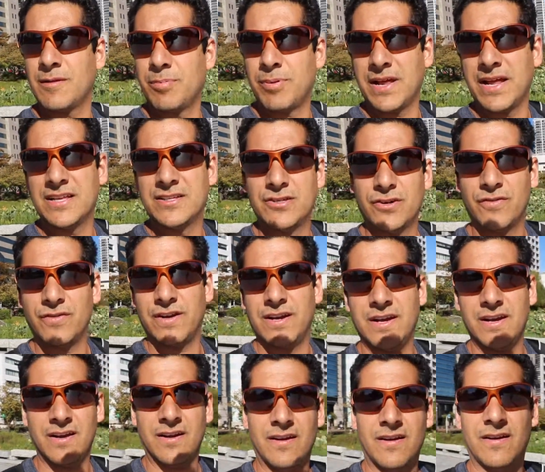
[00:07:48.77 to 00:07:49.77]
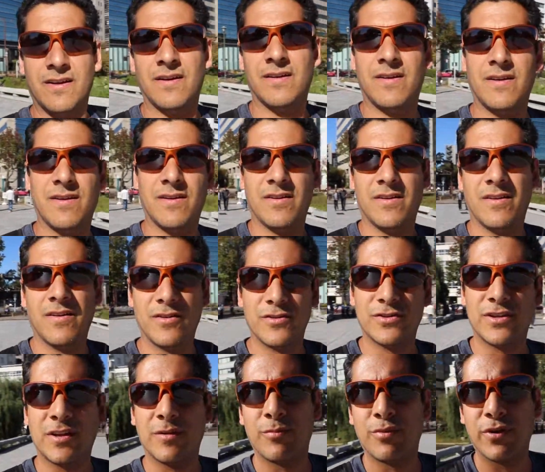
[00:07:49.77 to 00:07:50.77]
the plants over here, other
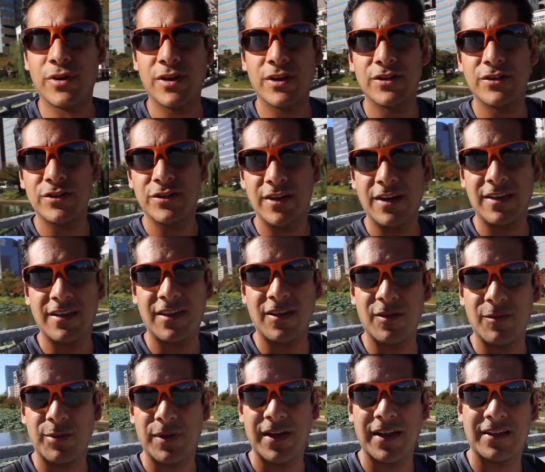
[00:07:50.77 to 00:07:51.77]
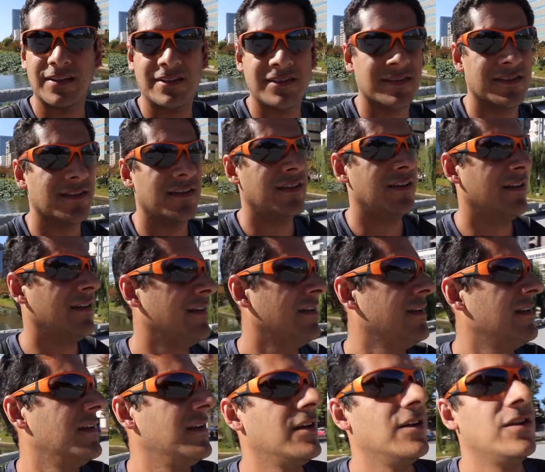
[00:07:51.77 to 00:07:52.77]
side of the bridge, got the other plants.
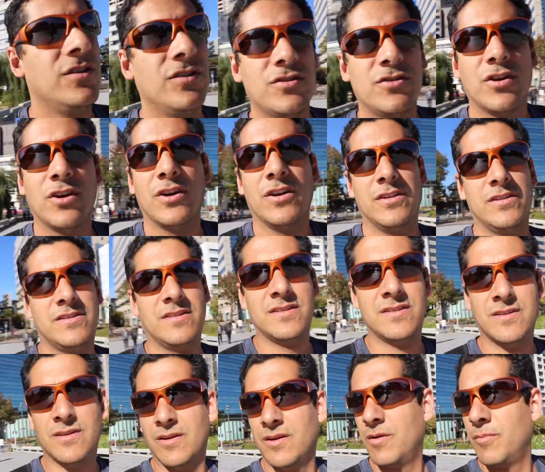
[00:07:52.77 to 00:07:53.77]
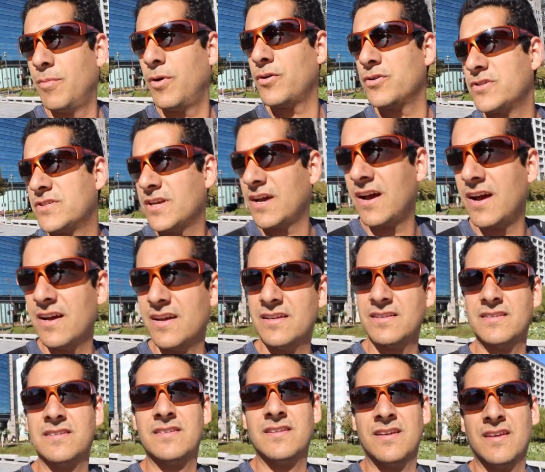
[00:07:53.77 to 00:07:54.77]
So it's on both
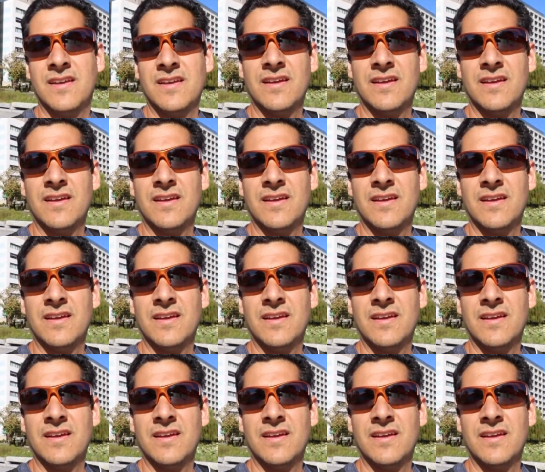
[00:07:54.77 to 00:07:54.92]
sides